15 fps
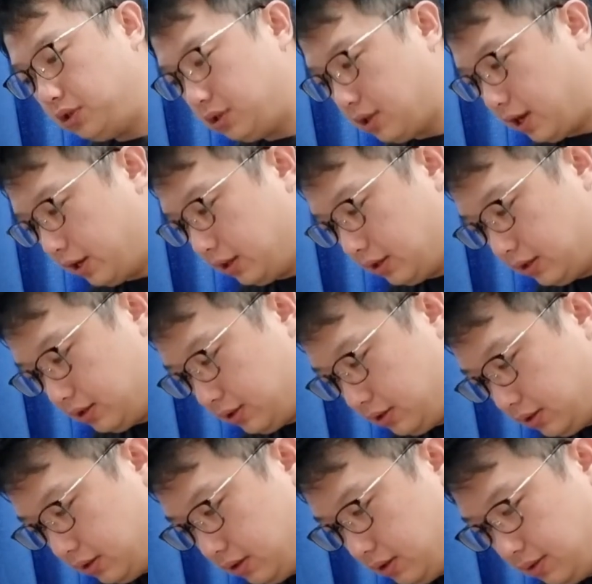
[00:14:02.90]
like
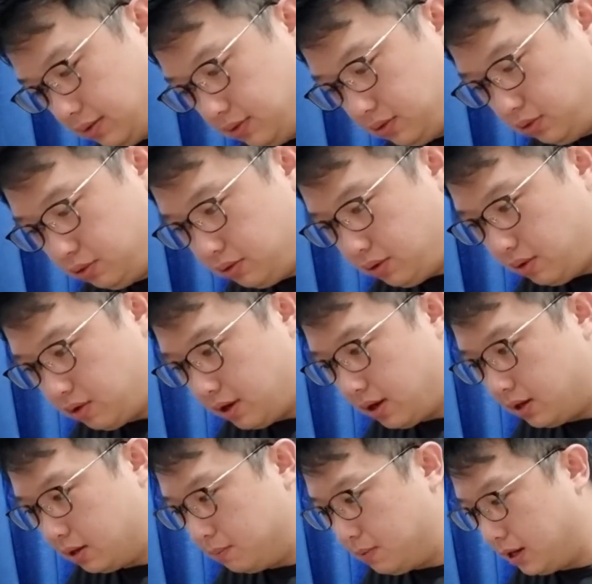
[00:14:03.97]
the glue at
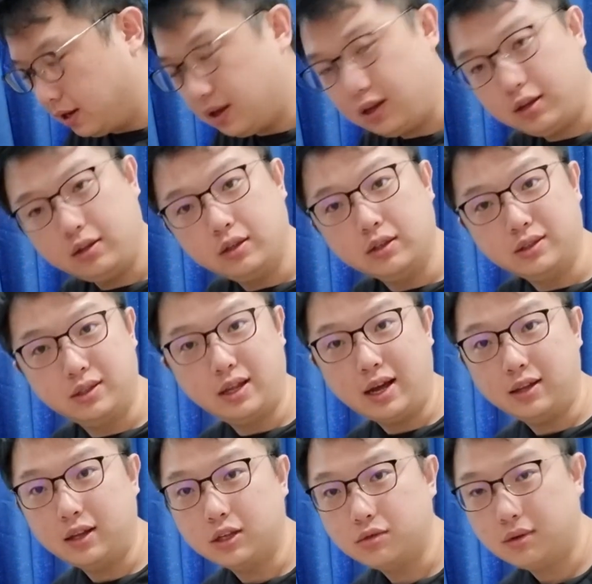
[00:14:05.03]
the backhand is
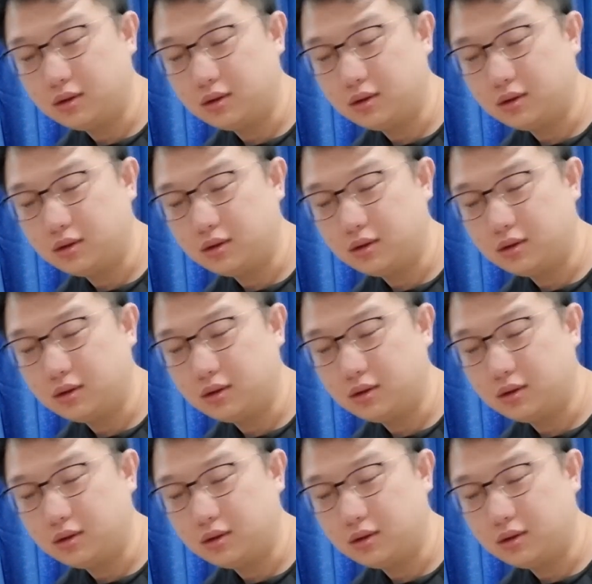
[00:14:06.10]
done as well,